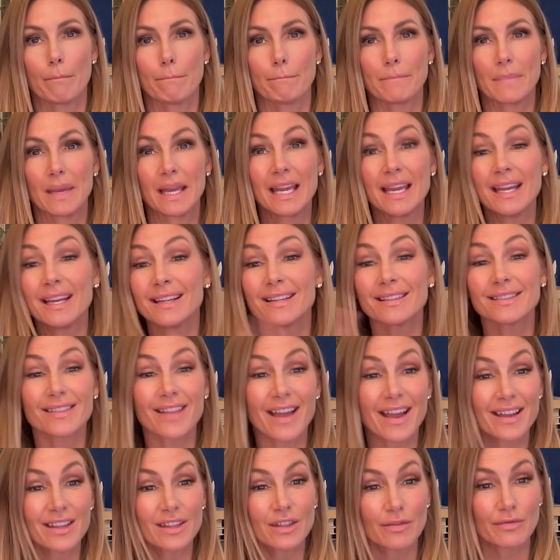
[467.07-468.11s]
he didn't
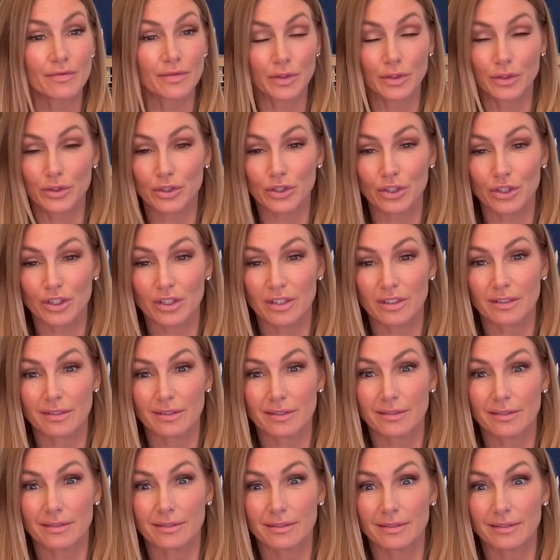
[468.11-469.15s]
like the first
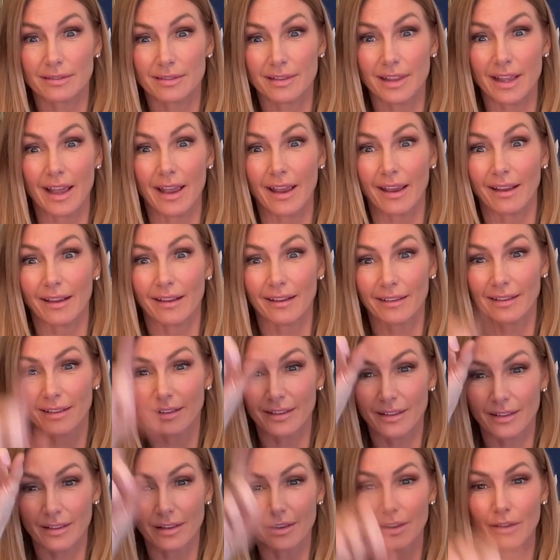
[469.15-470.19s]
thing,
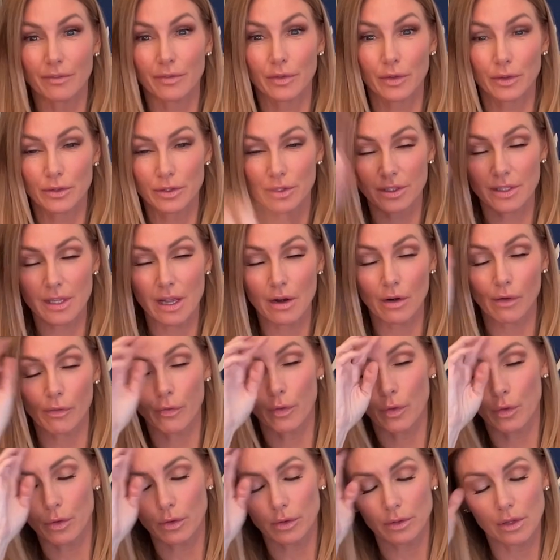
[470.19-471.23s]
the first
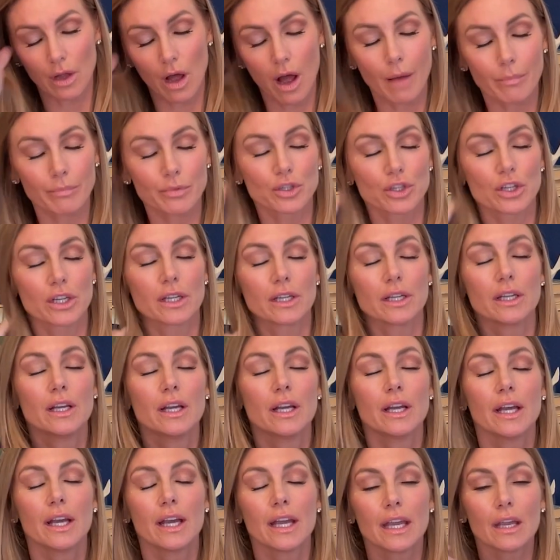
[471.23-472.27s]
centerfold option.
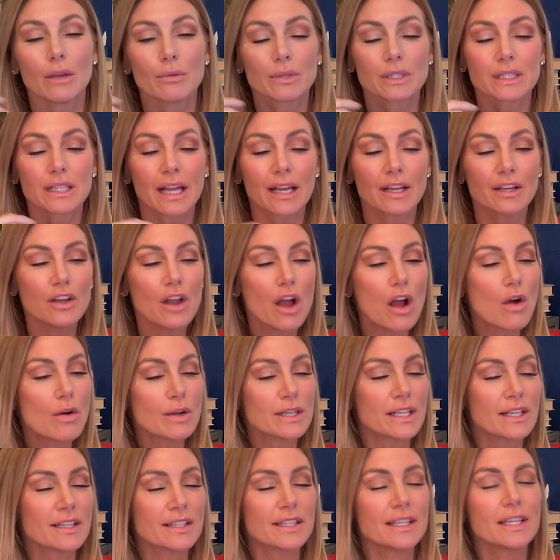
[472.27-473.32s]
He was like, no, it
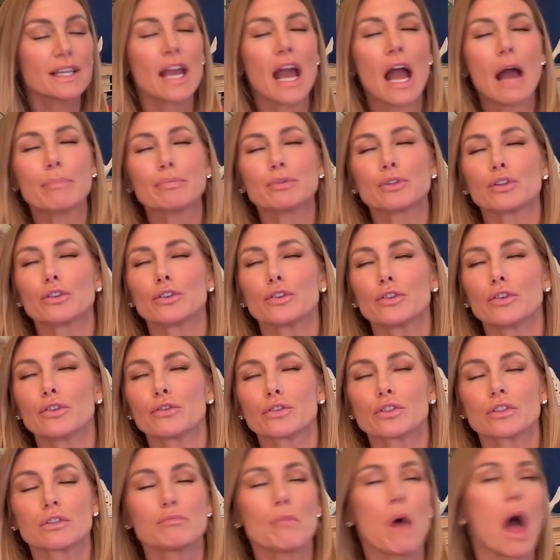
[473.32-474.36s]
doesn't capture your
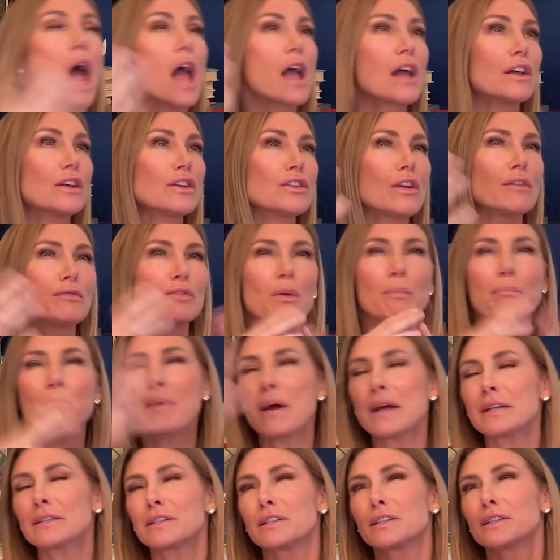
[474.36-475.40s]
smile. You have the
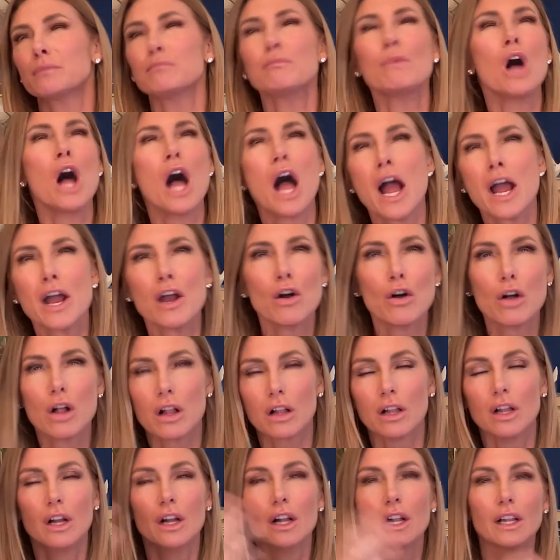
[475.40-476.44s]
best
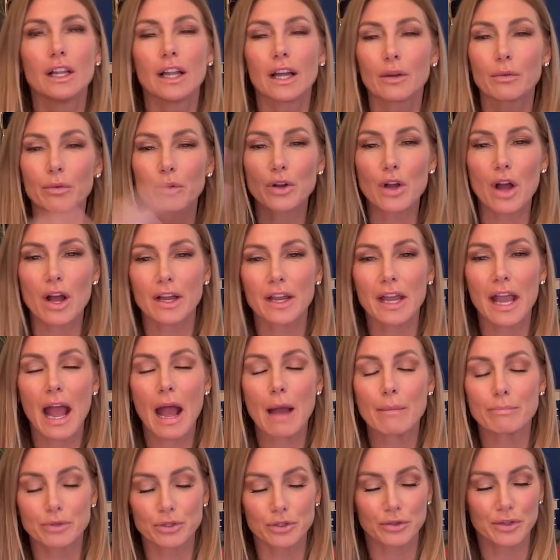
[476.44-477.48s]
smile. Like, we're not
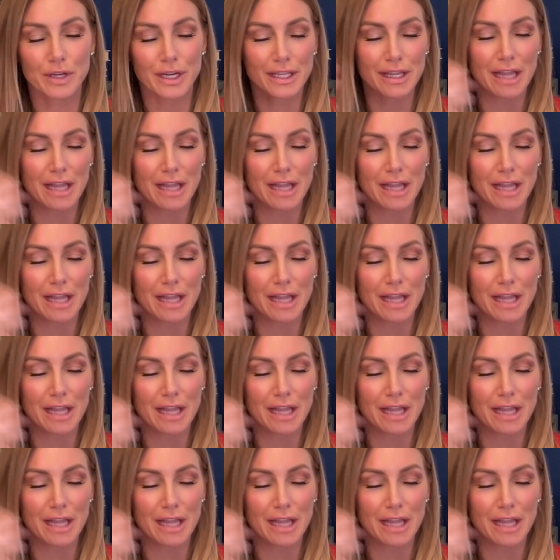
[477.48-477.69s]
capturing